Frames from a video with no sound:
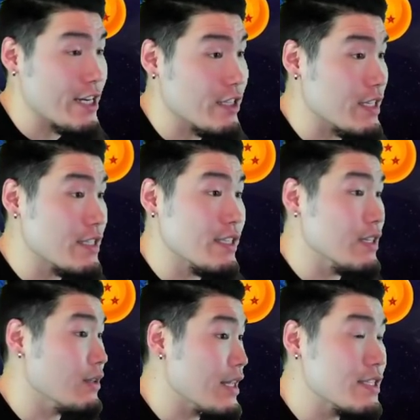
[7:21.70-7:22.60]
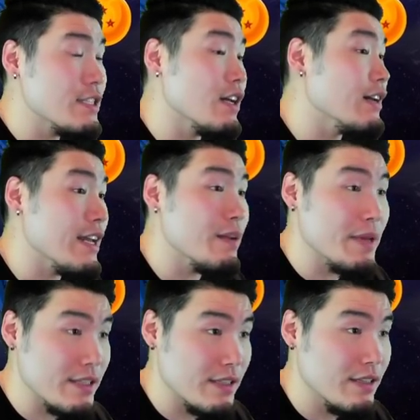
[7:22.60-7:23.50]
actually seal and stun
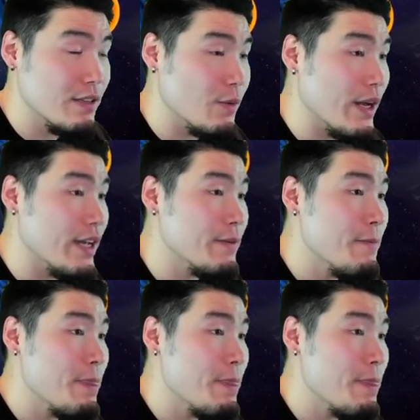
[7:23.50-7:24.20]
enemies, right?